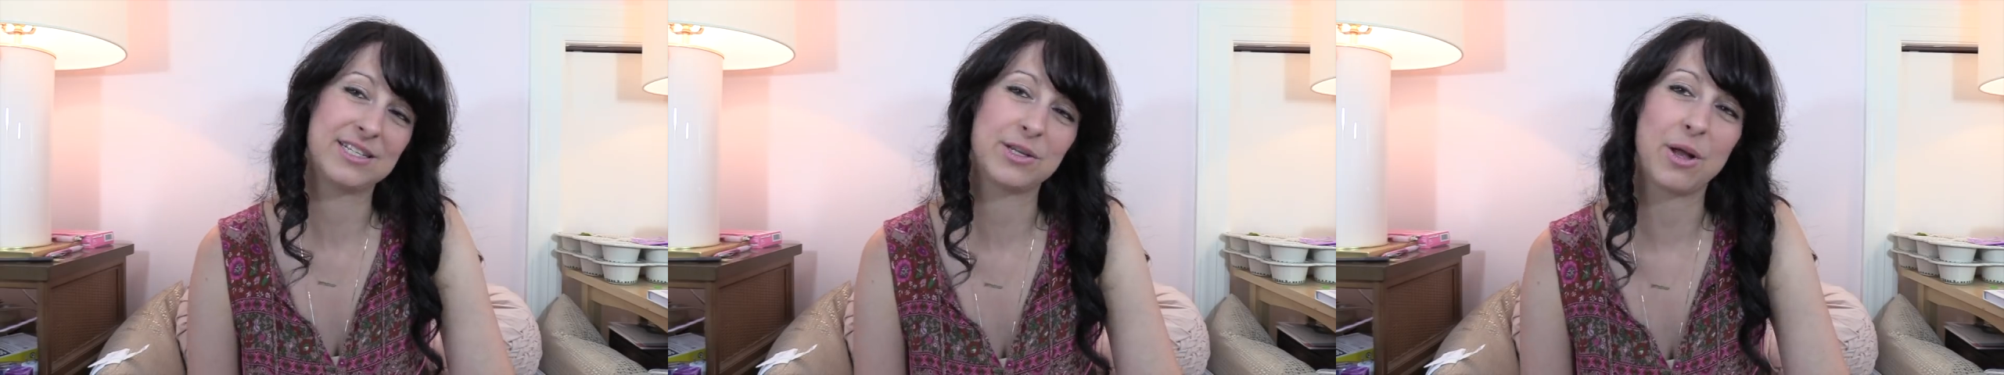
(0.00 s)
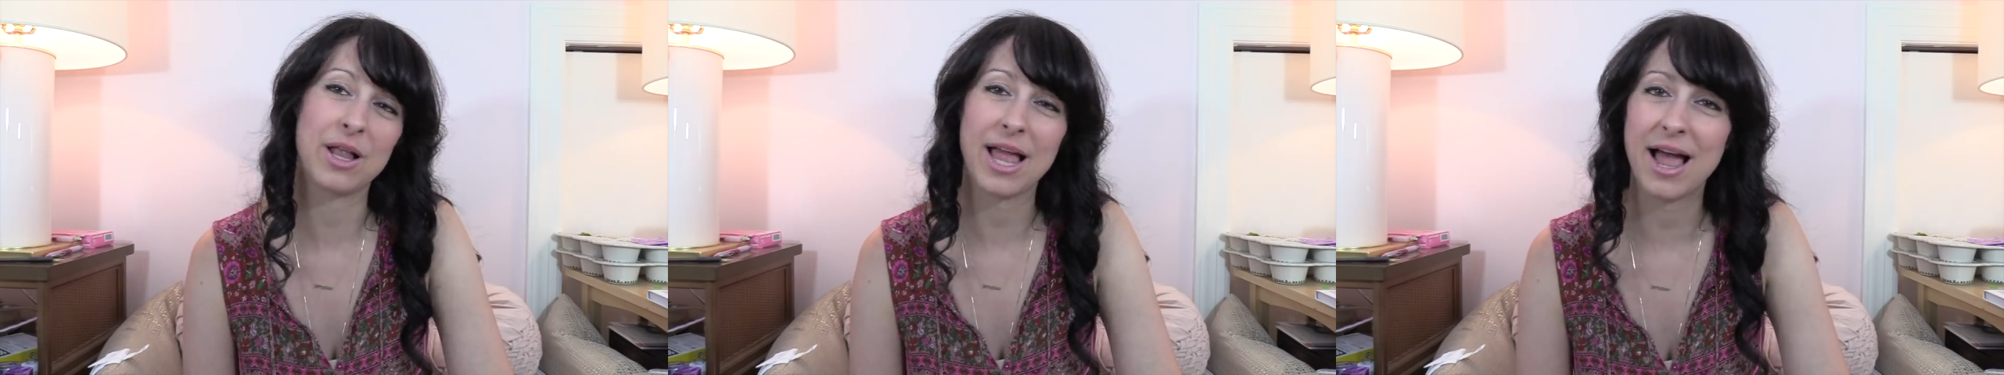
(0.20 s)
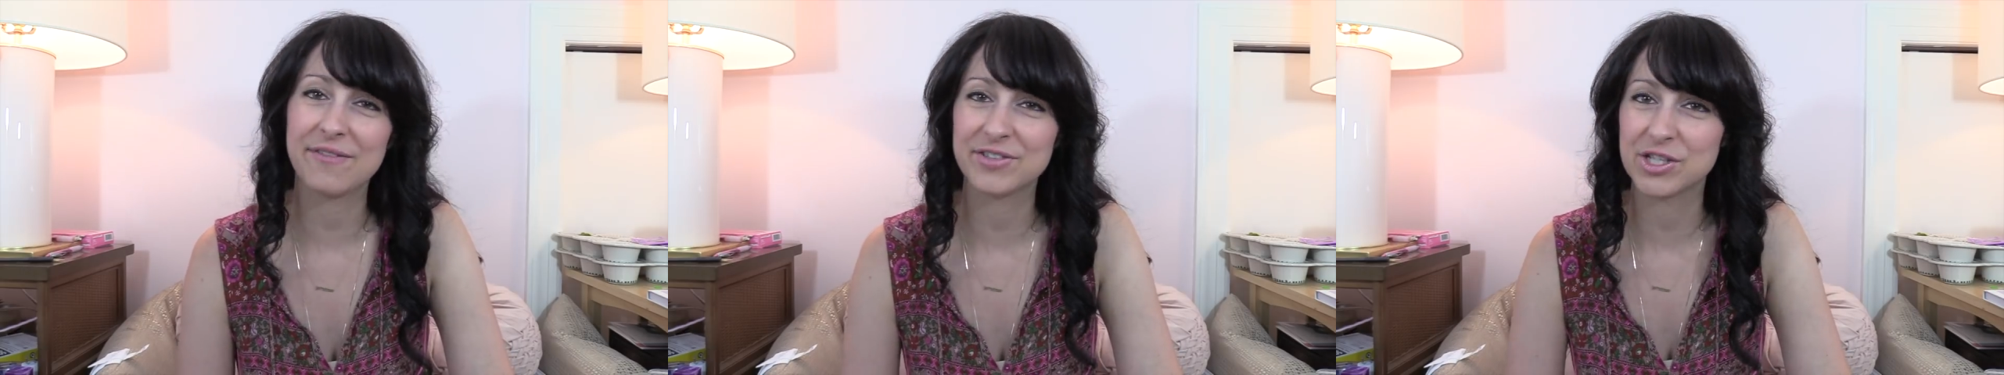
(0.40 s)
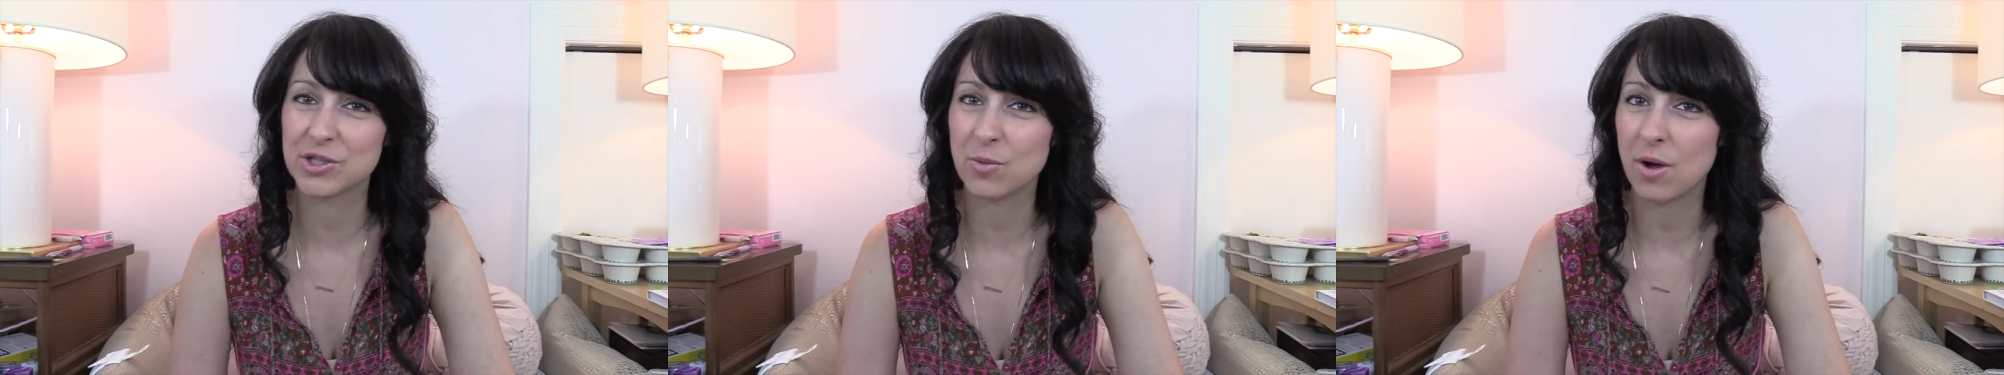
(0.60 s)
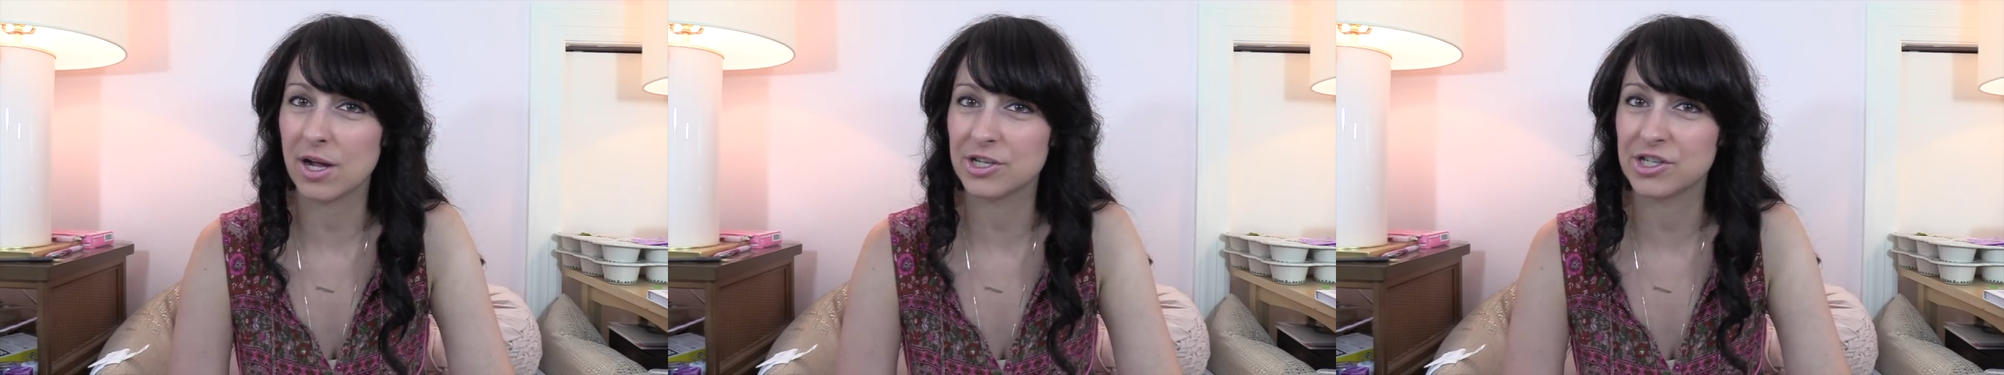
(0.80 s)
so I'll have to
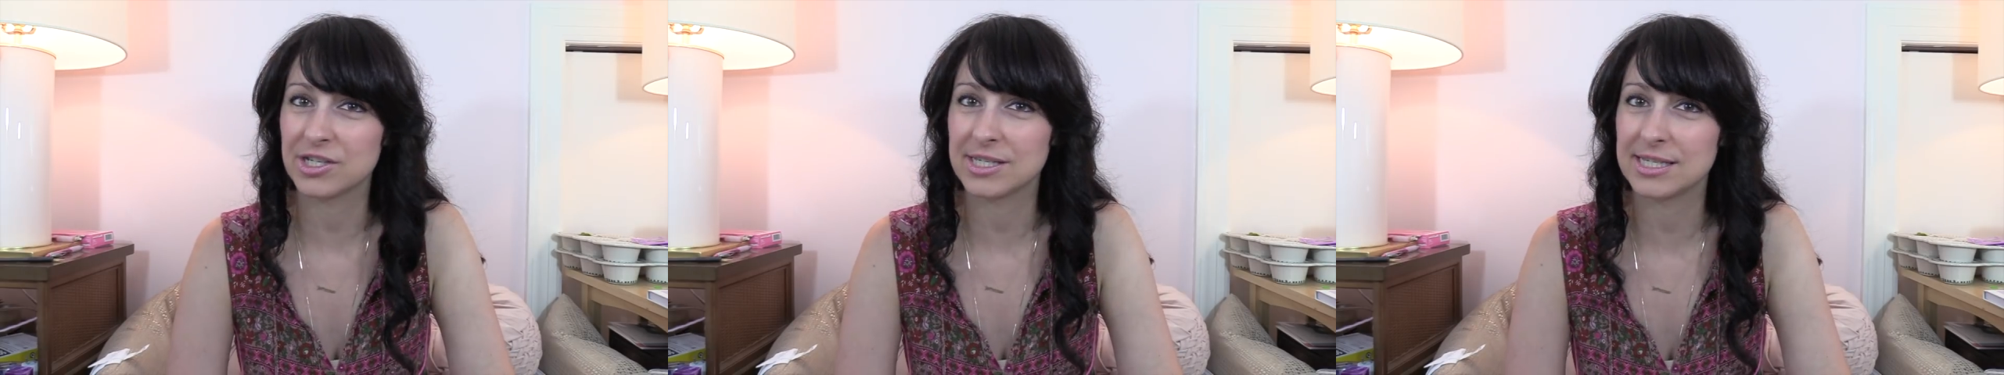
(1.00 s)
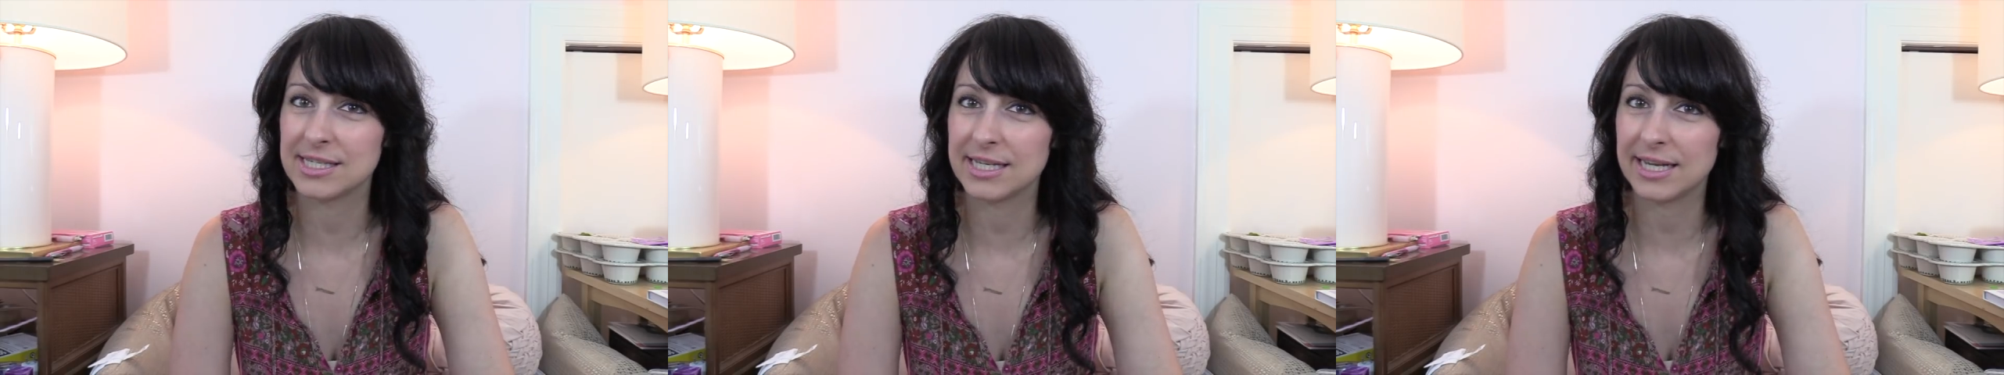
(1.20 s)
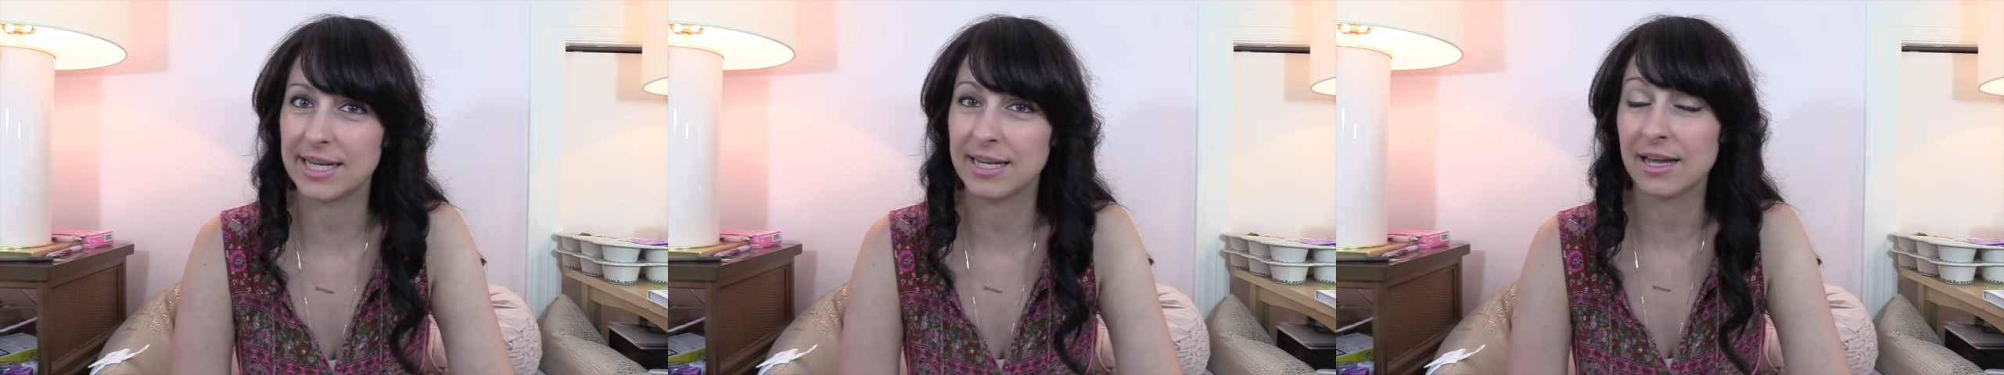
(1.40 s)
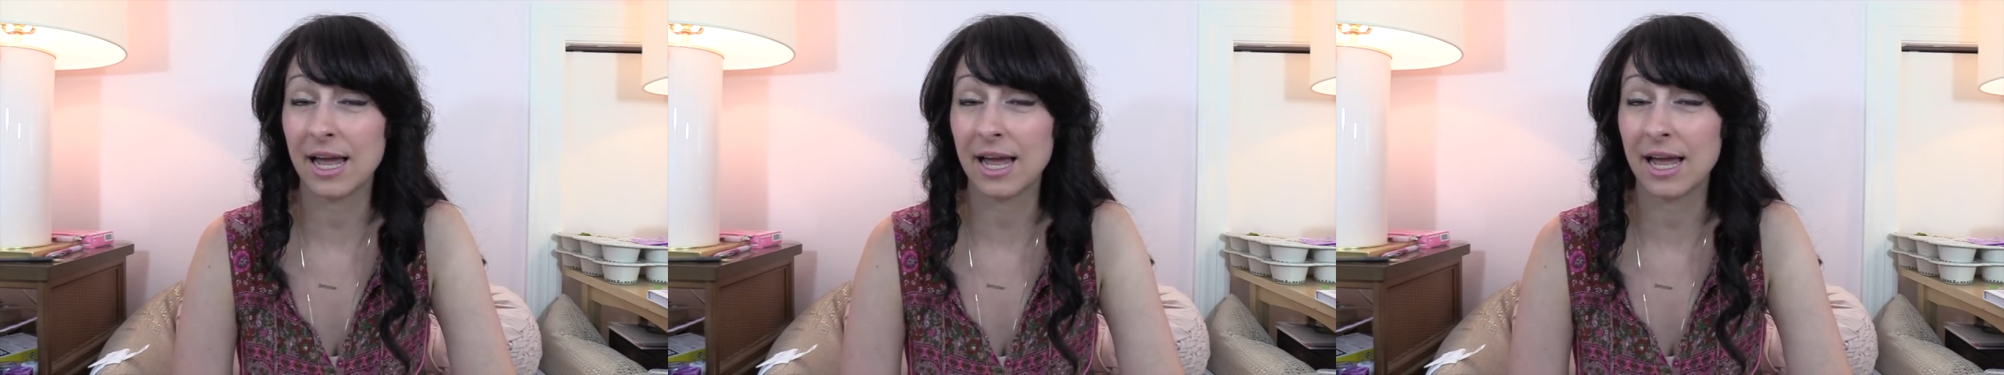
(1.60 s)
swatch and see.